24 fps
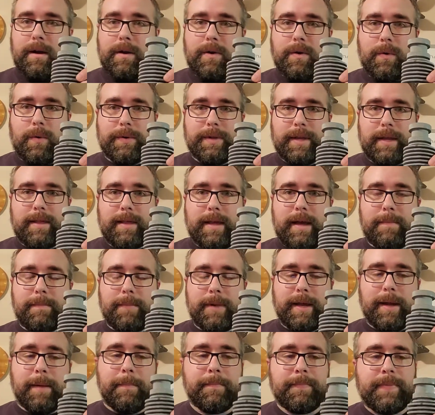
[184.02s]
cold
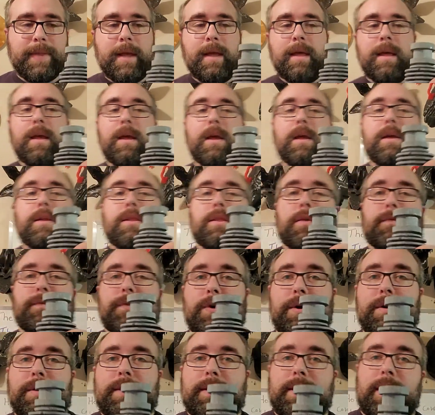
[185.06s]
assembly. The
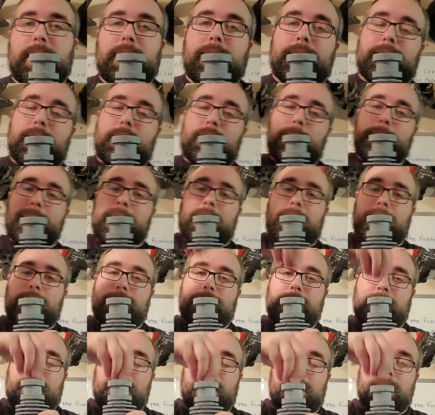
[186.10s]
first is a pneumatic
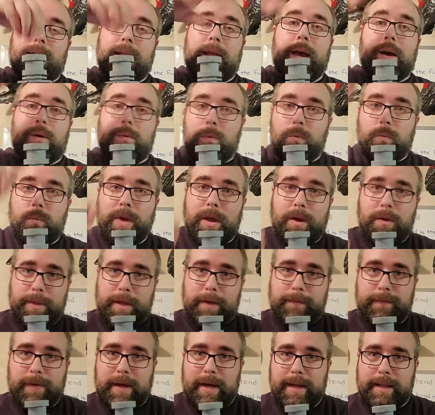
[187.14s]
fitting. Now, we only
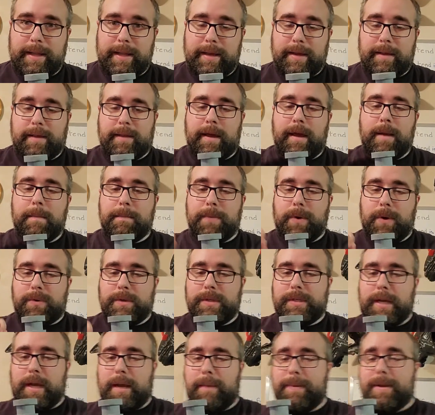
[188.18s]
find these in
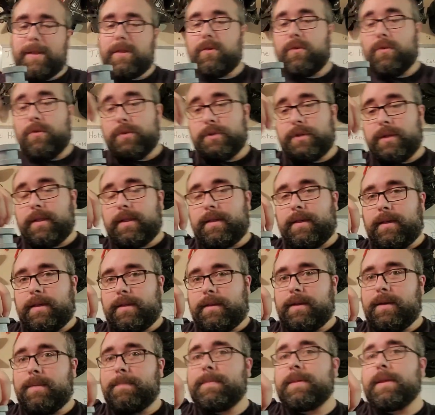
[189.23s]
Bowden-type extrusion
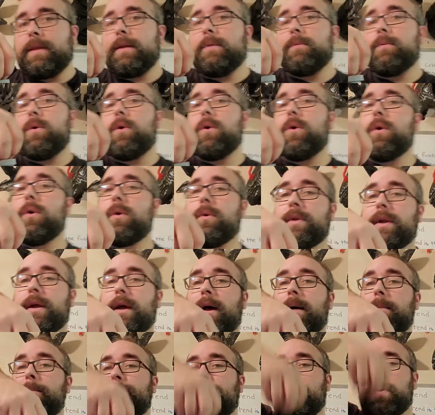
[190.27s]
systems, and it will hold
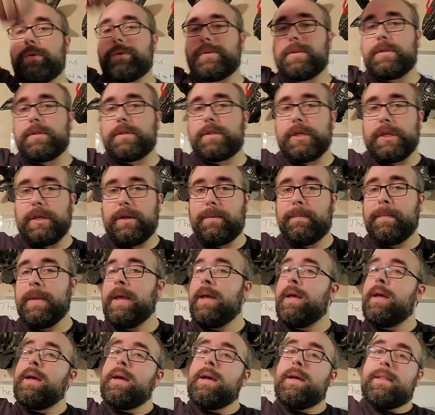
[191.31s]
a Bowden tube
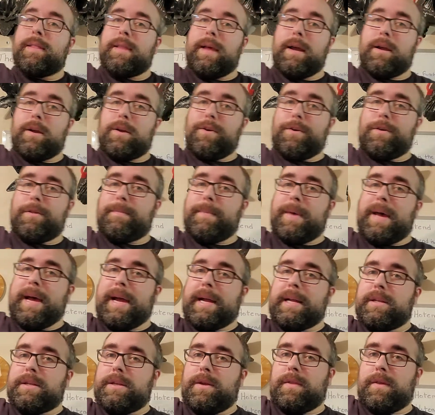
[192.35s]
that goes
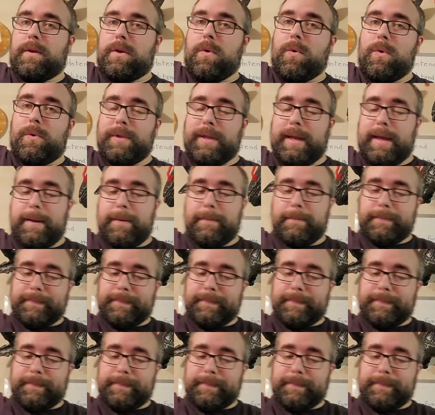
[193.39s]
back to the cold end.